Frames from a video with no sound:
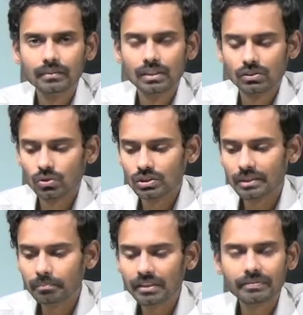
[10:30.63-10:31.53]
So
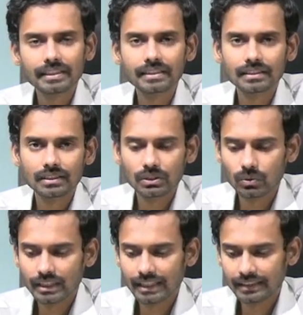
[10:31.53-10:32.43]
simplify this, you will
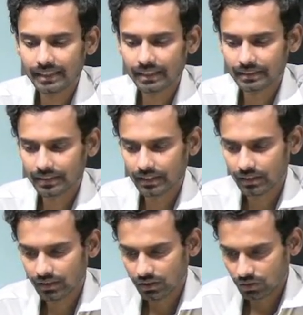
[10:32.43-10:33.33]
get the answer.
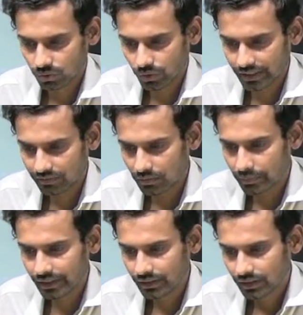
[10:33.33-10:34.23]
So it will
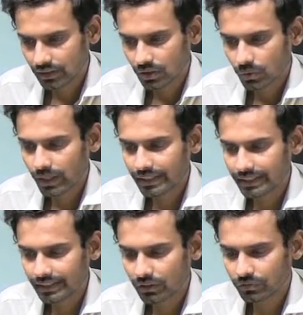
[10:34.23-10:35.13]
be
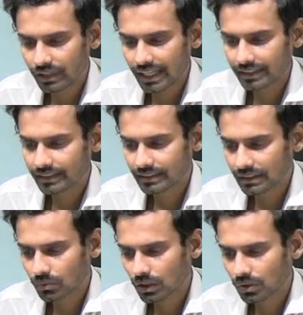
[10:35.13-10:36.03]
quantity of tank is
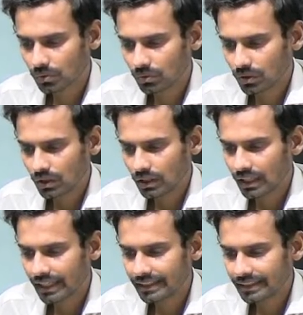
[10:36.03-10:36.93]
equal to
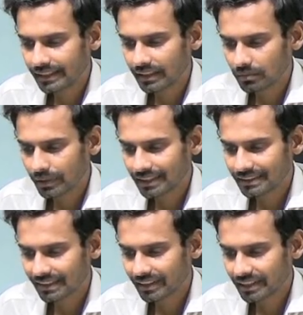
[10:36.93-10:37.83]
910 by
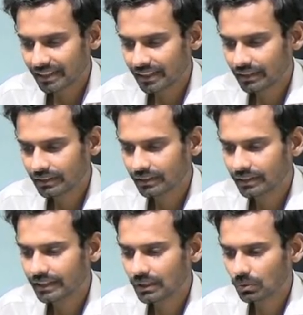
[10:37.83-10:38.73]
70
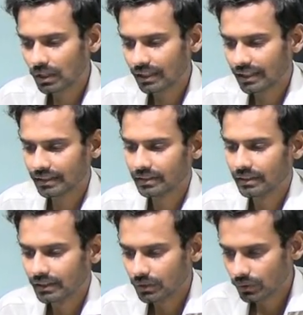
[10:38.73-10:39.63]
into 100.
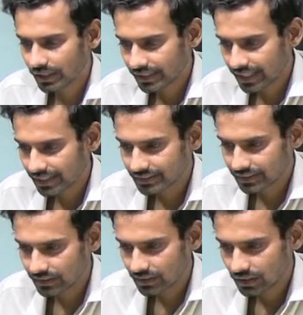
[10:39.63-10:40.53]
You can cancel
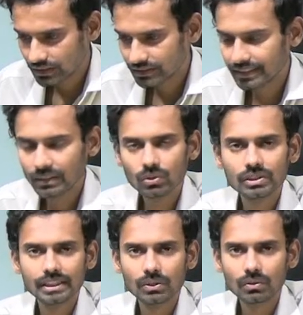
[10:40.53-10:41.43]
0,
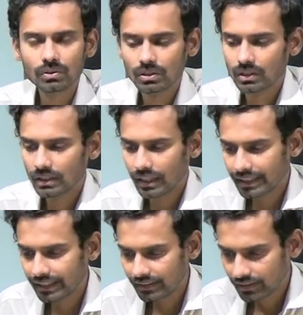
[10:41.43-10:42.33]
0,
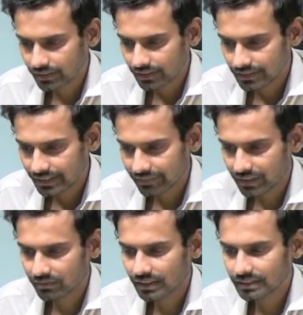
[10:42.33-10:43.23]
again 7
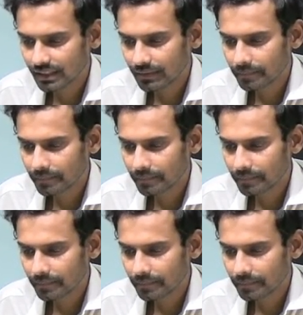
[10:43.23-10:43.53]
ones are